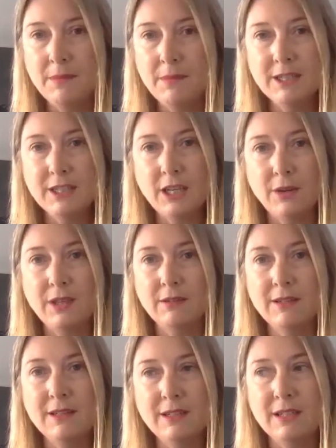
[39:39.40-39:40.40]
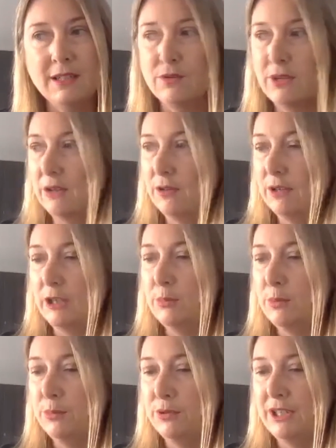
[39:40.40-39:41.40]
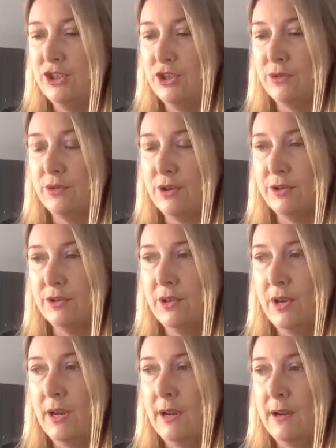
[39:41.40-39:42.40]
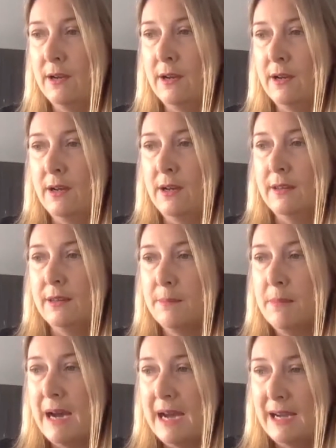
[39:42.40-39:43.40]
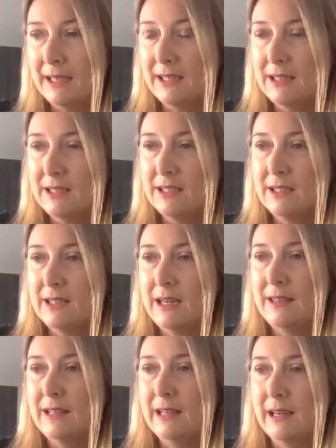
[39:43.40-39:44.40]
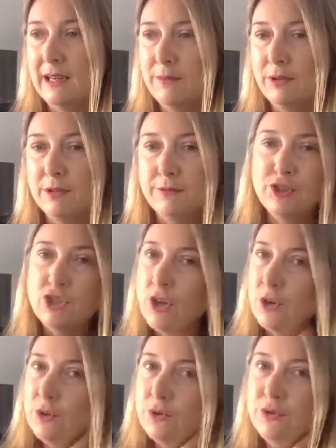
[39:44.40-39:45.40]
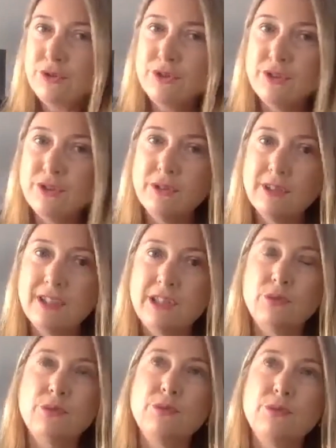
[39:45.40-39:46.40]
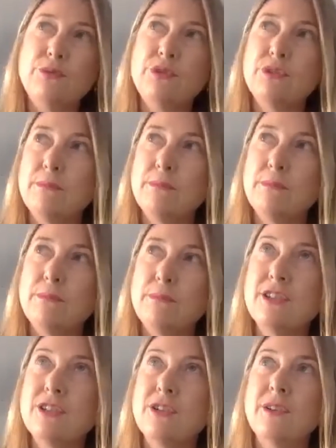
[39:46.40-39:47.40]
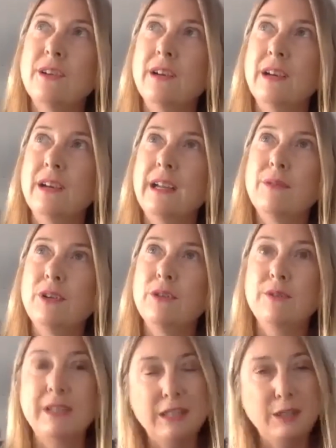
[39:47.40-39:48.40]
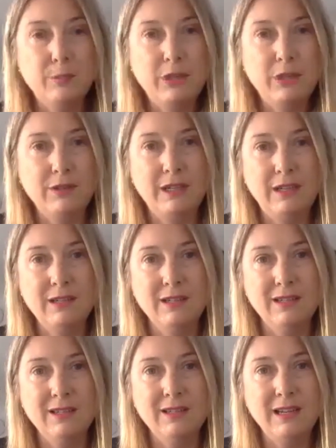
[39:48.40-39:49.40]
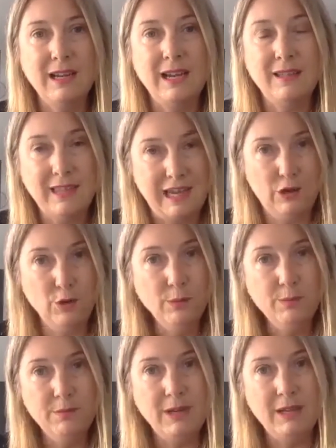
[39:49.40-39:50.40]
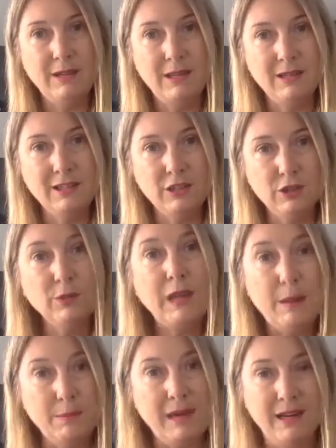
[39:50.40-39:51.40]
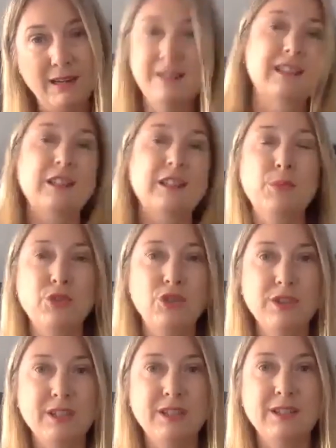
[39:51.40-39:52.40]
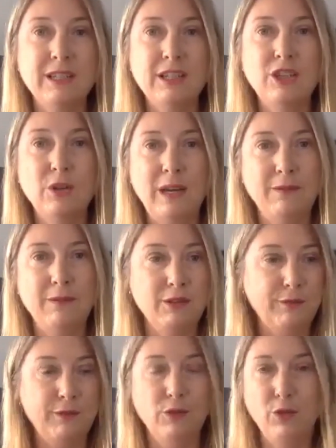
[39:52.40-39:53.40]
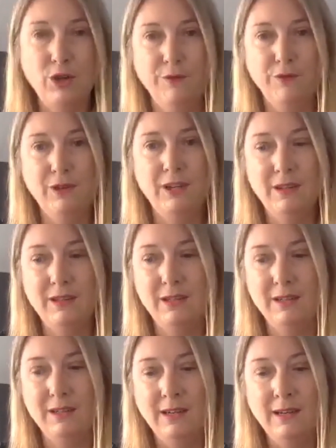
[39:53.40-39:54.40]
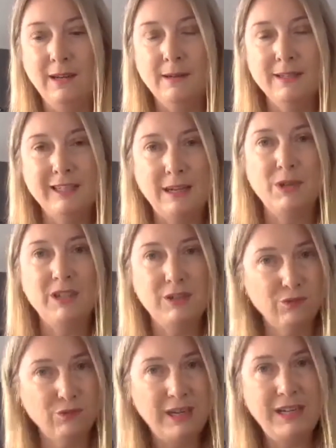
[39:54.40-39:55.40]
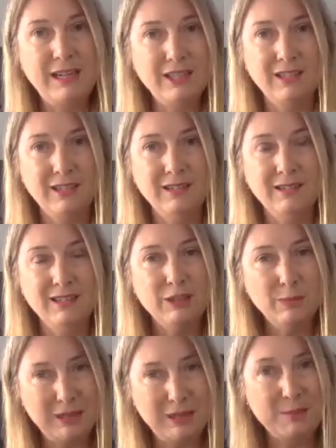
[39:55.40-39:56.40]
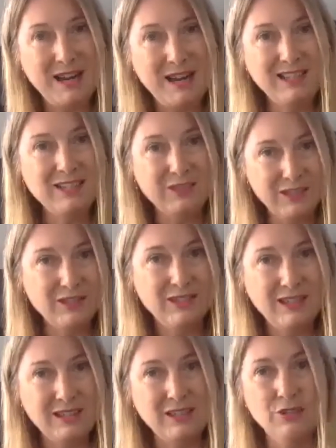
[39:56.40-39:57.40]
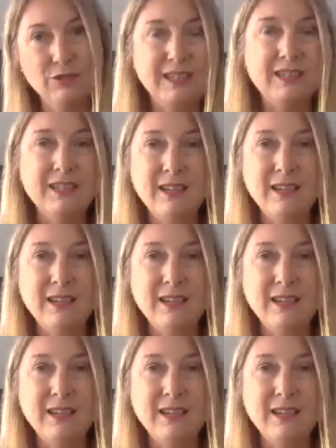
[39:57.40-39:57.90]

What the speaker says: So there is this incredible pressure on the market and the level of shows still demand a certain level of experience at the helm, and there's still that balance as producers that you have to feel confident that someone is ready to be the master as a director,